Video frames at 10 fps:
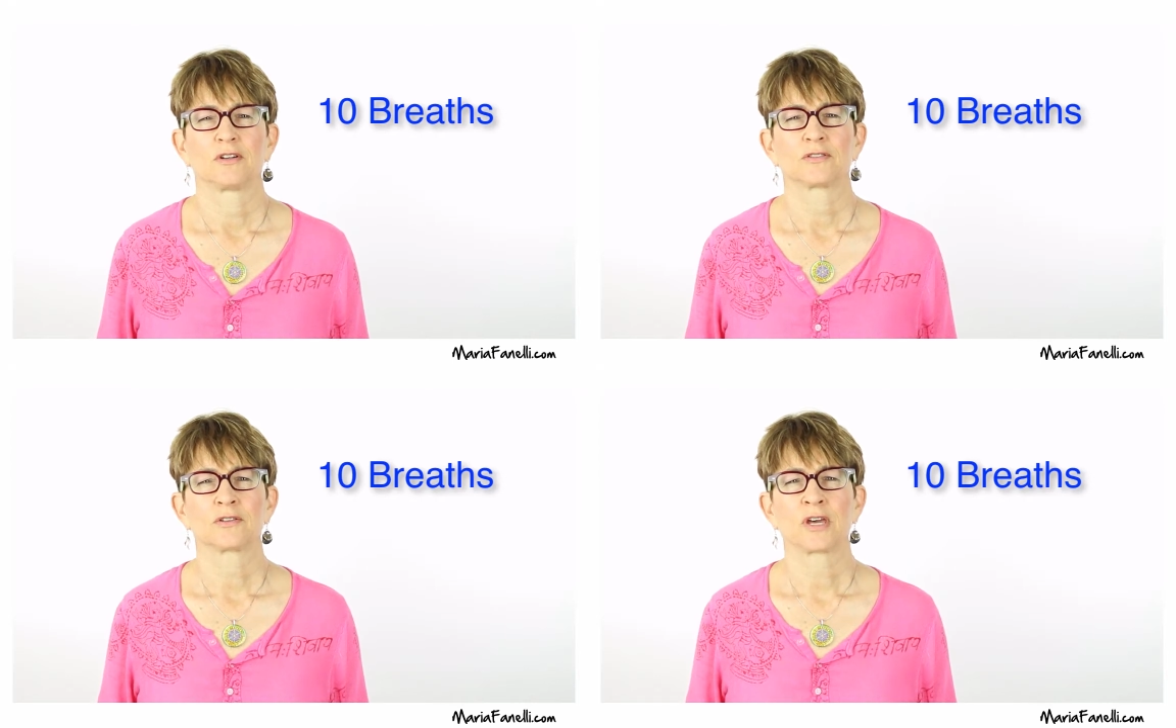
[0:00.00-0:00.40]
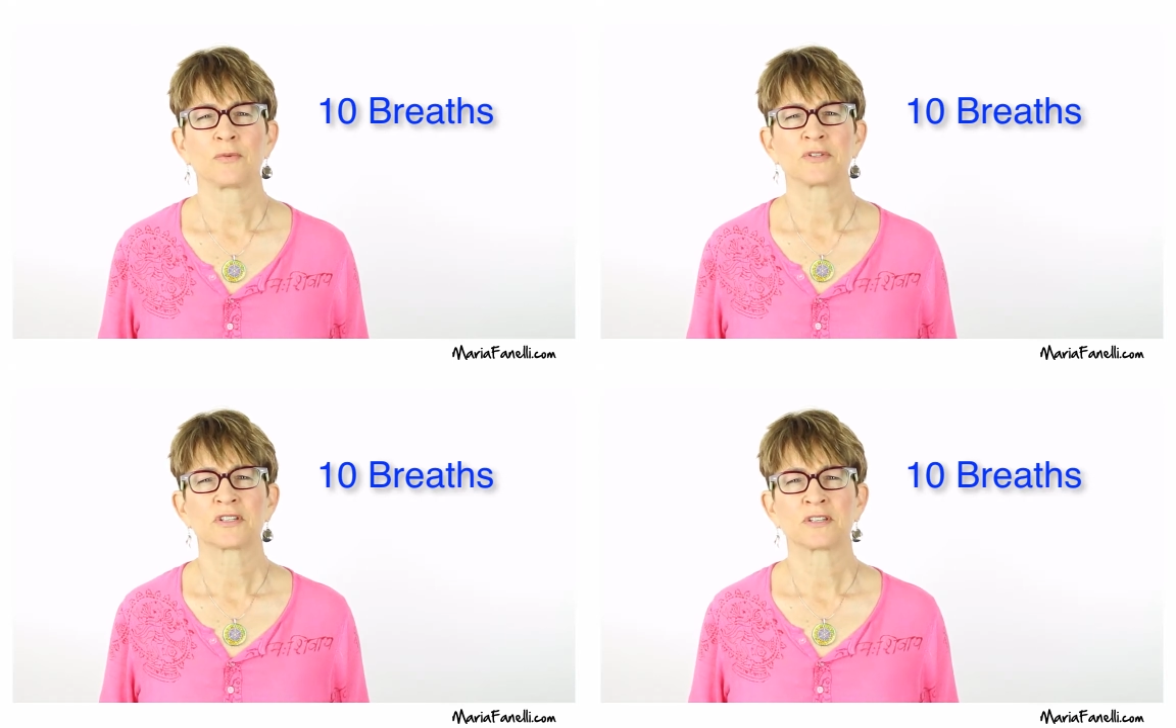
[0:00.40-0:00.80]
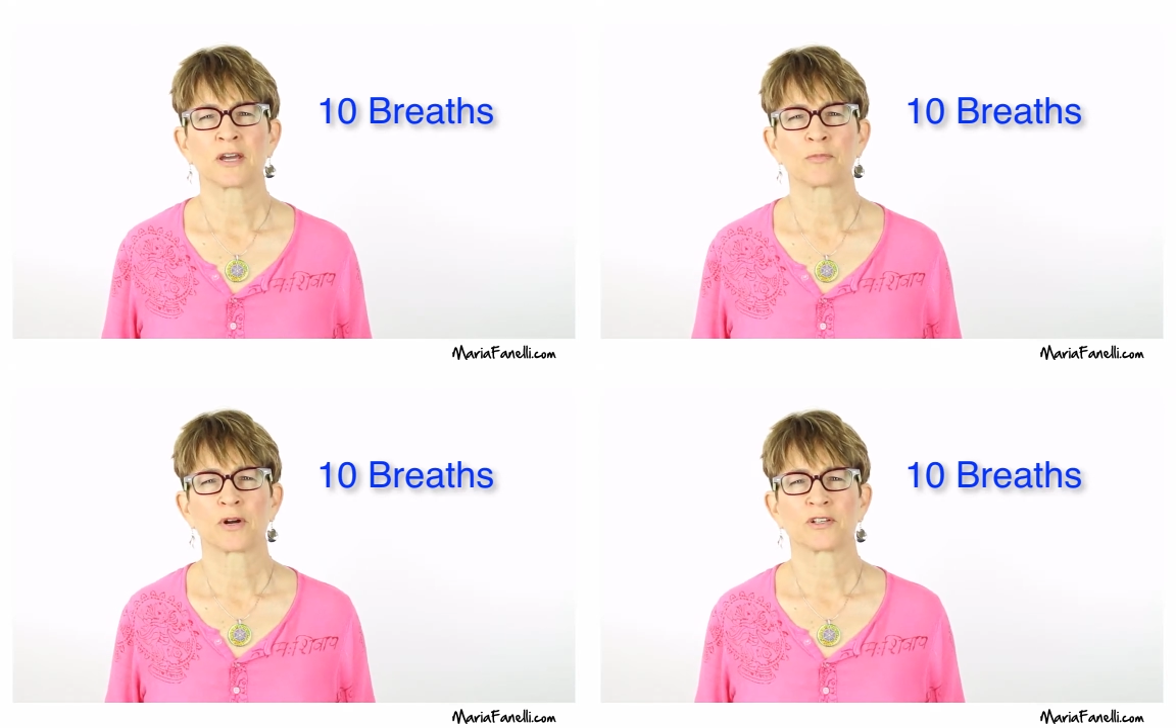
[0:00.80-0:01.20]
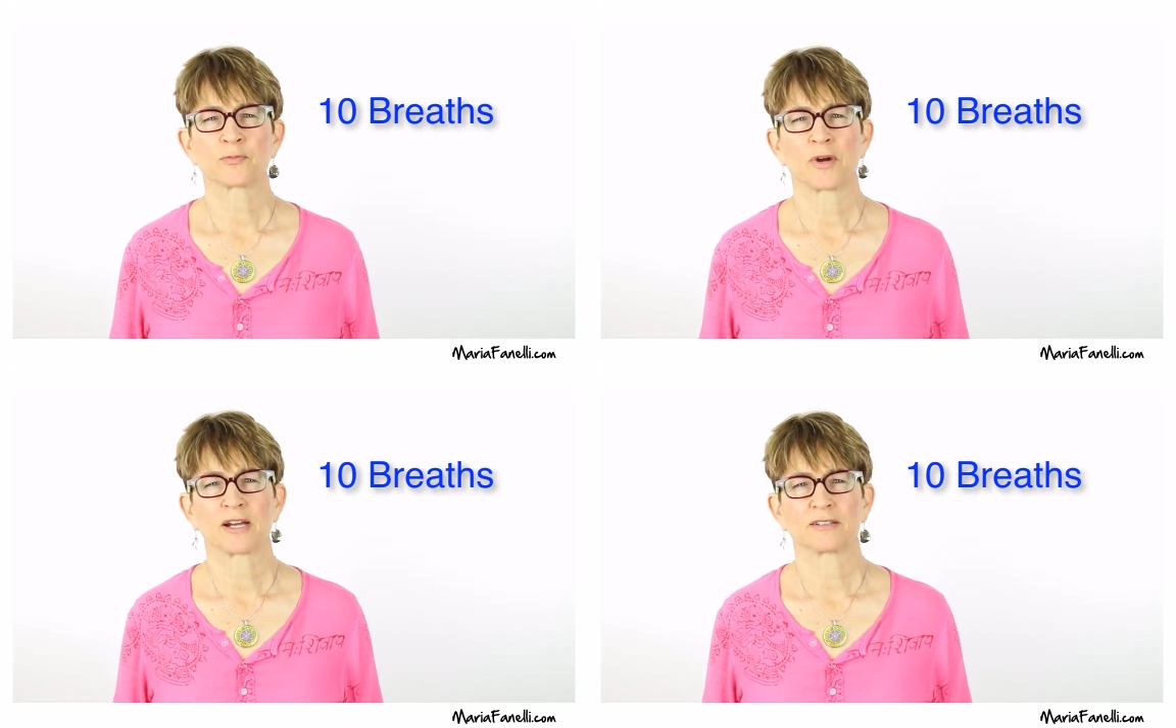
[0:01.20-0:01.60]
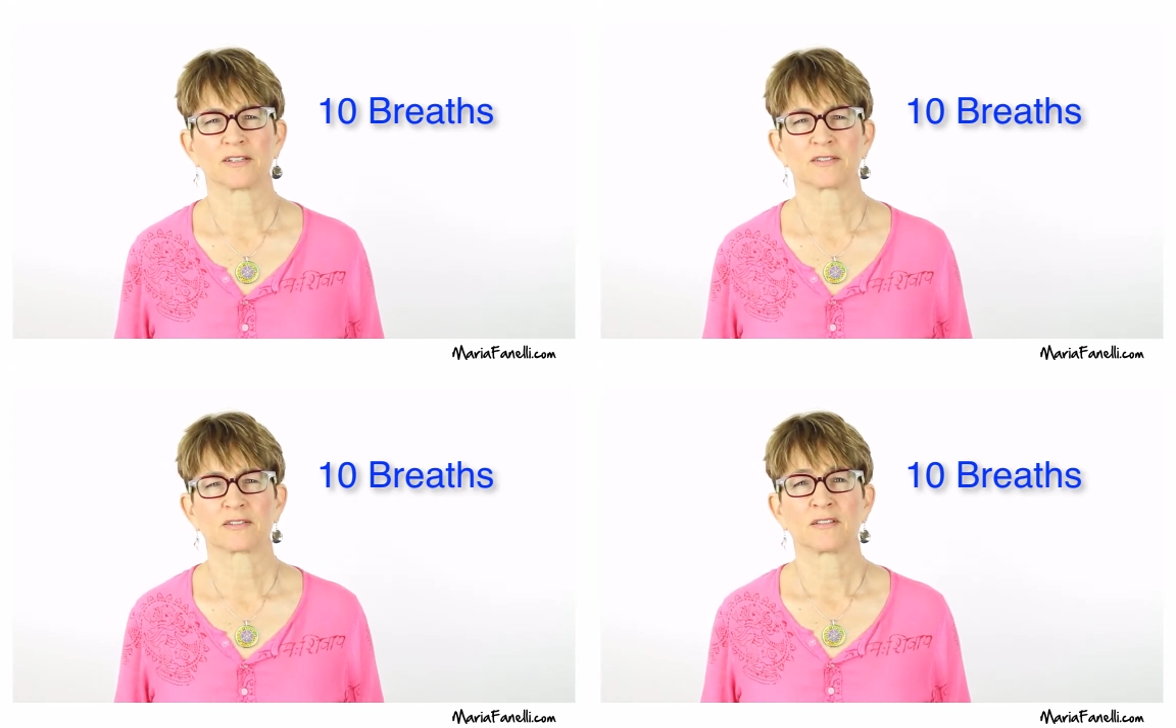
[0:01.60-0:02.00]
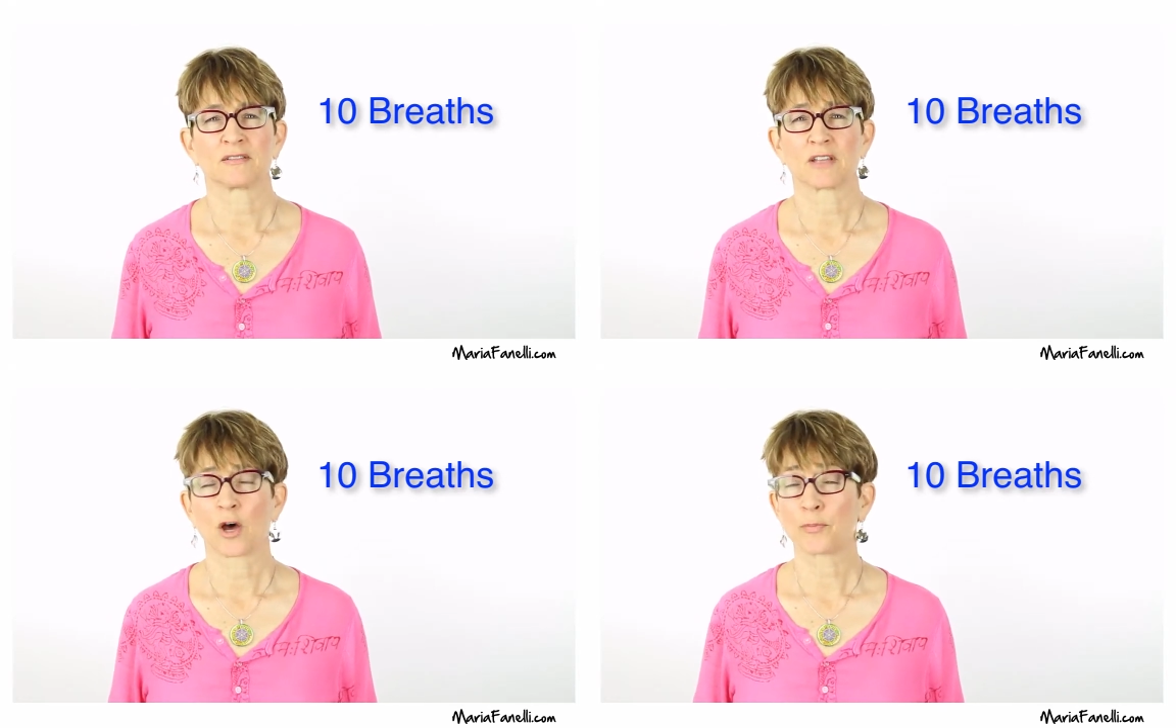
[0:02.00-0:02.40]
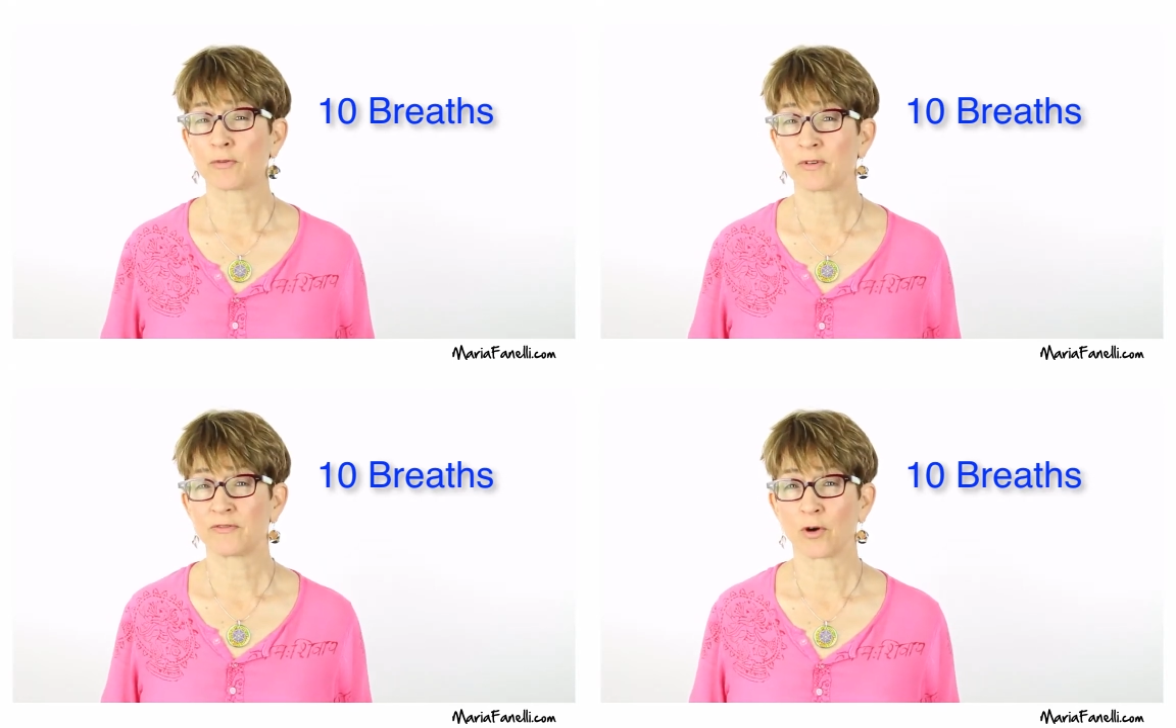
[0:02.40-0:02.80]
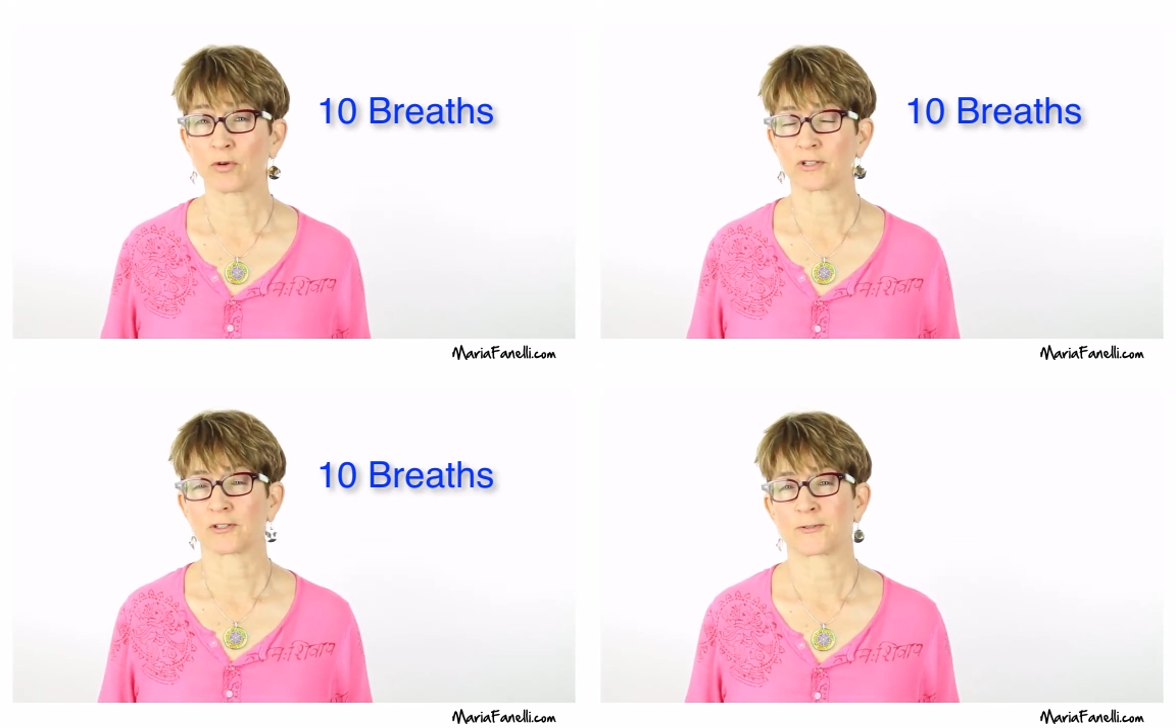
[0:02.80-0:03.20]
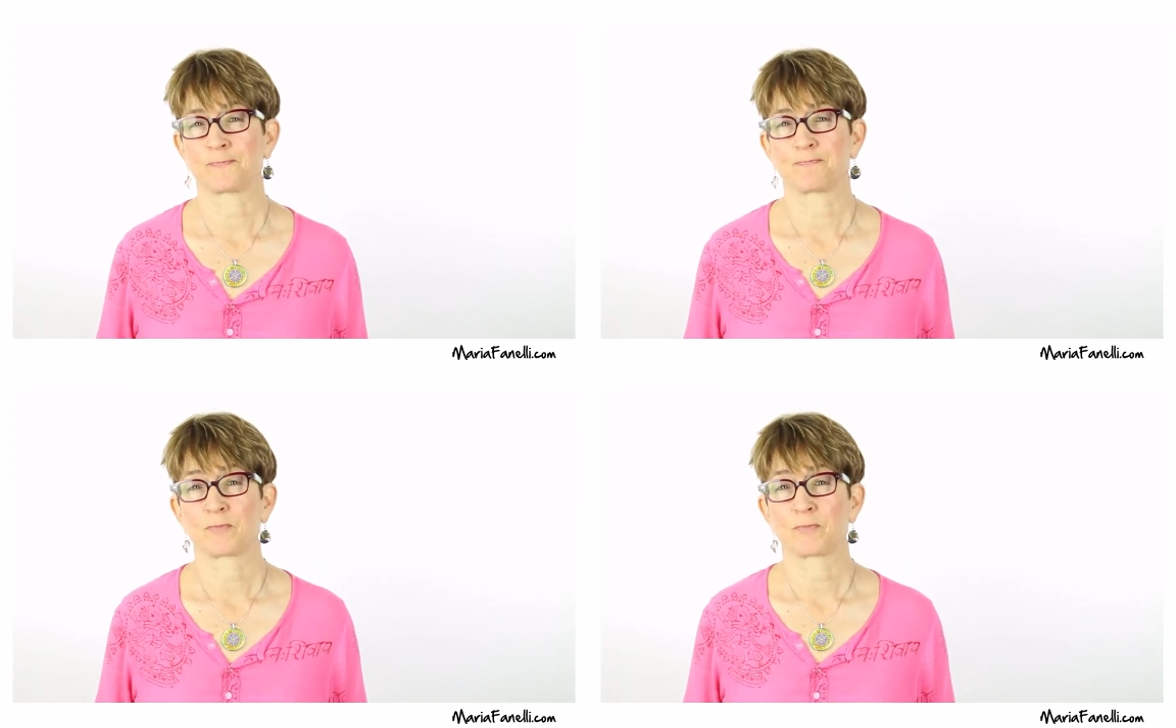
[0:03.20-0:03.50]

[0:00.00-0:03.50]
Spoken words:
So that was a 10 breaths practice to help you refocus.